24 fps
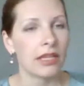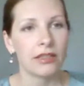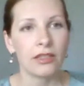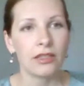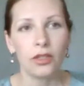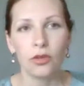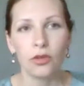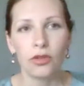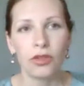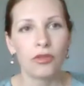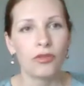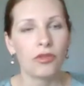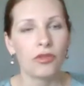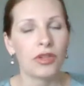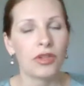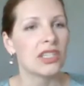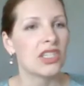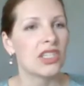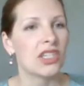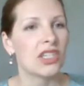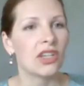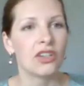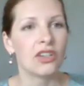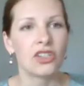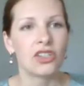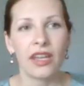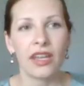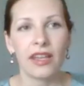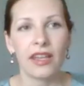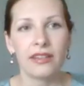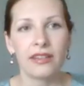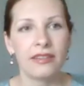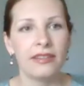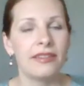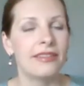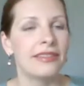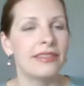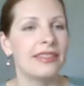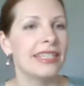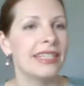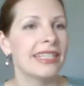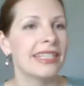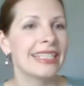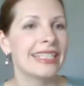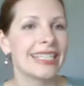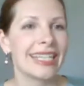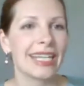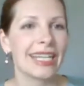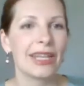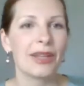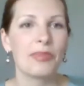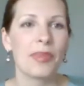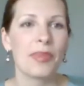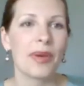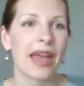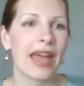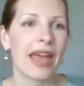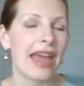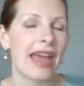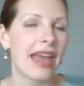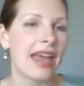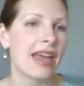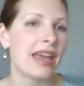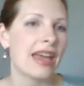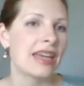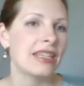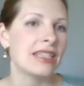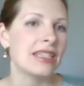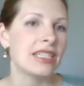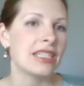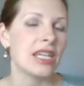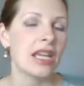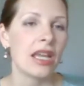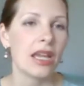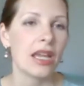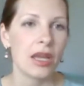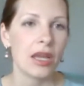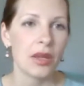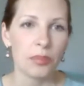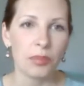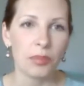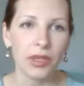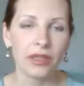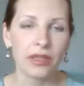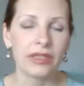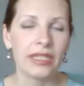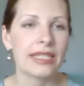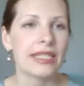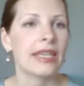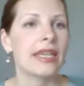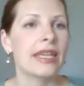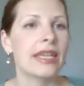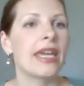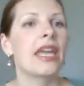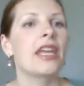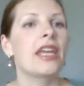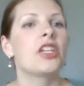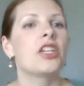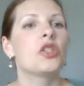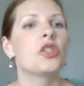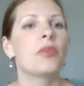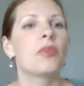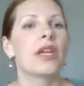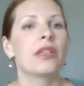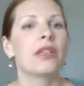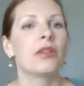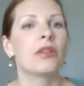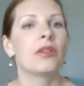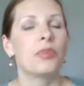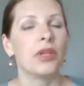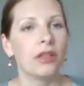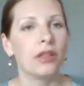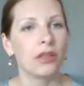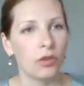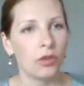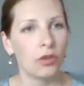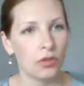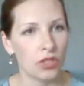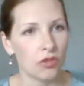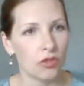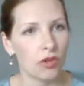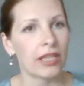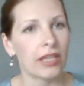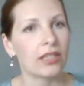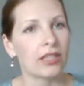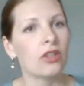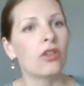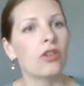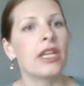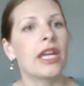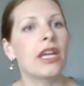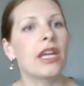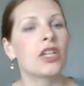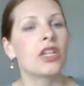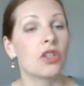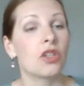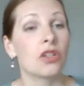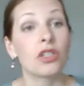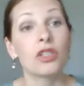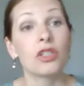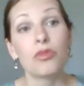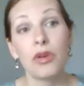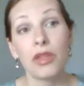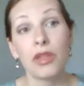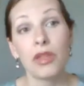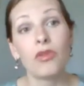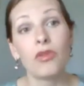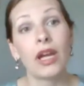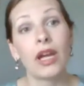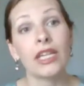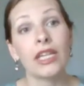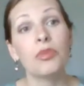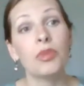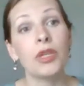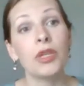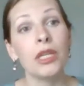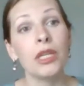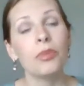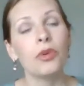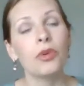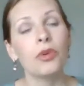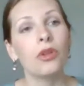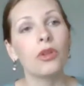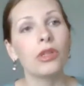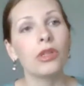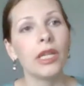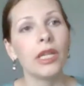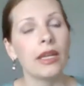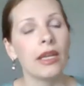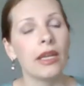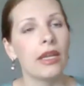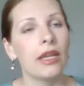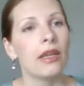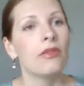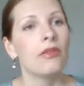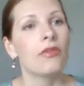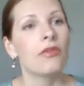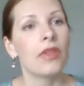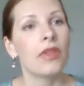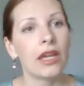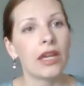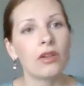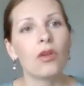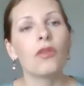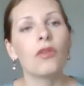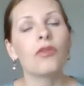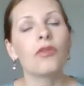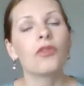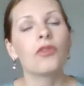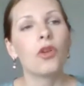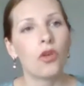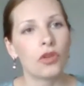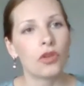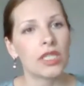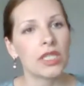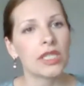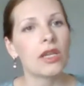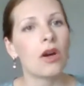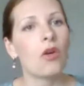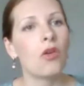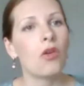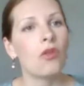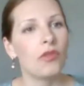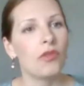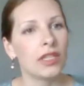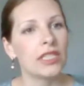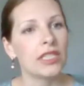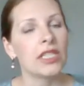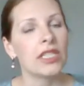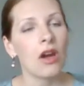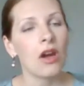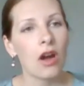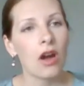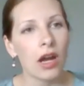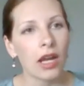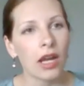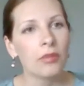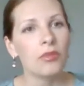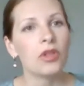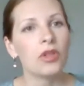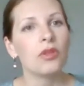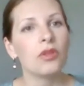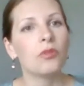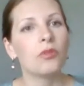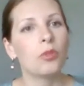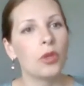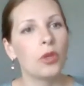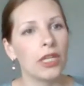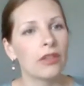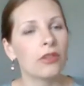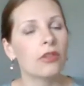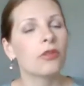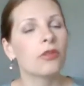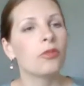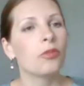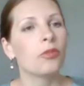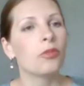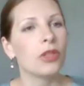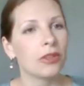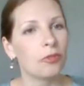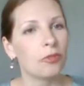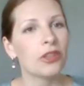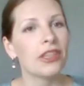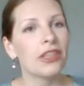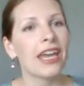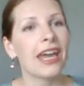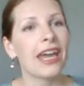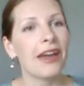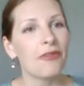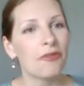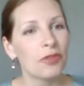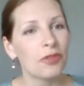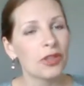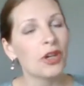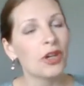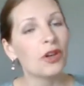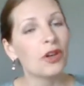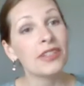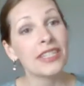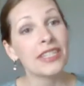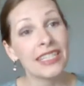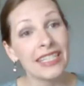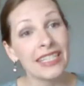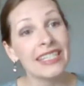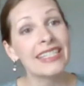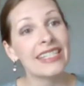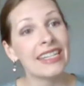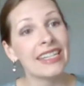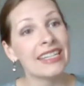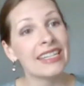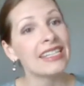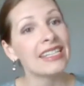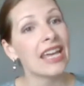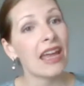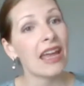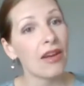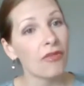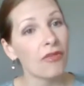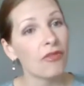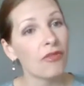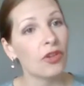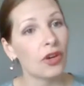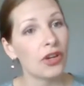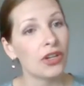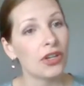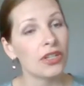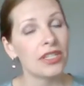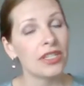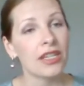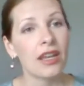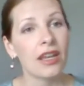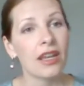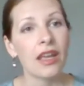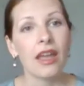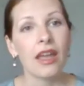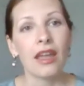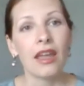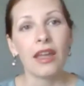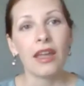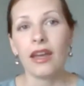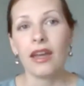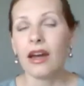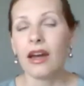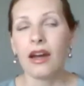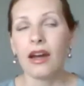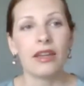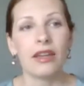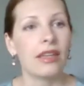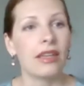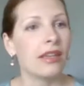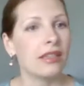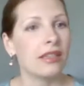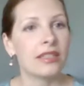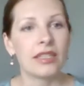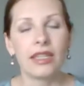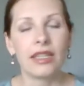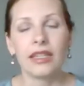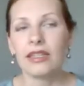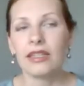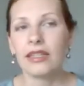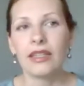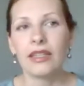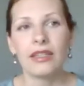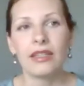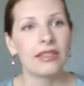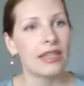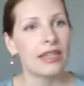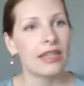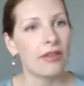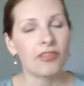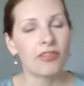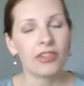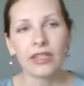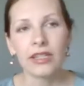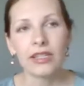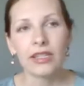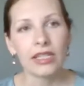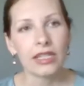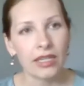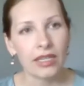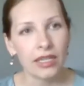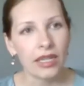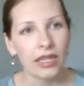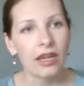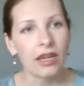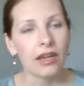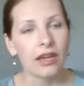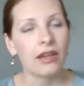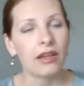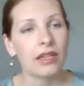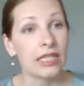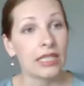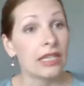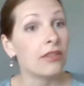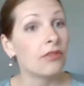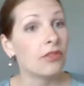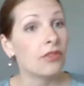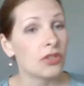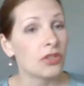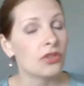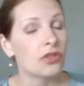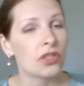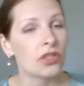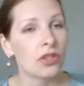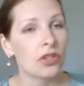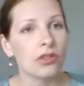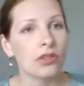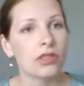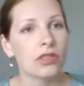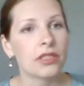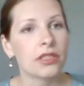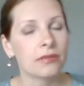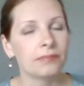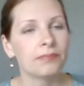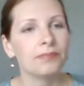do the research and dig deep and build this engagement, build those right connections with right people. That, of course, over time, with consistent effort, it definitely delivers results.